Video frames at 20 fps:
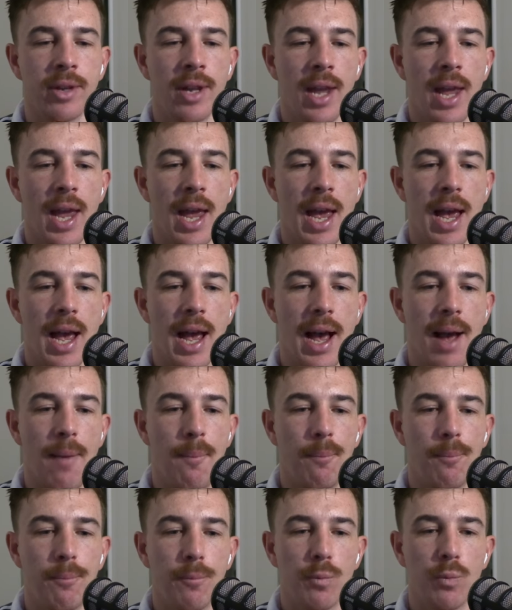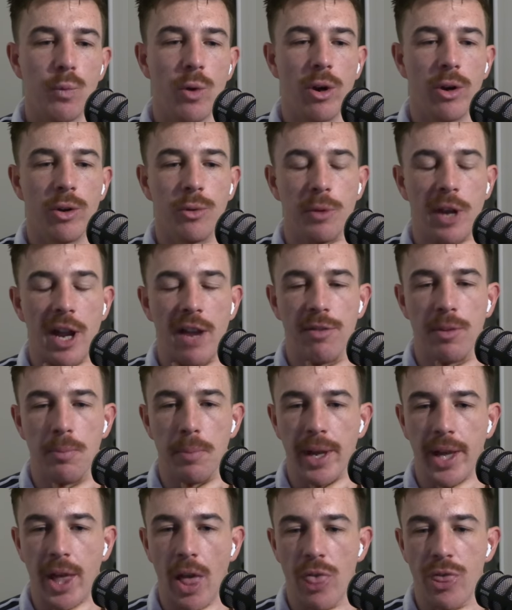Um, whereas we have the big
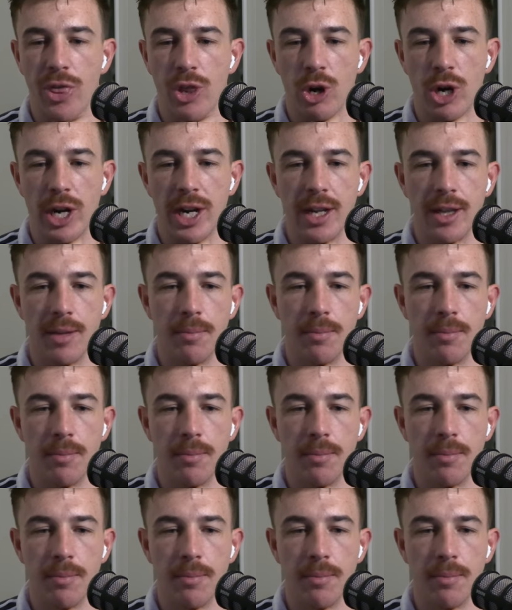three in the middle: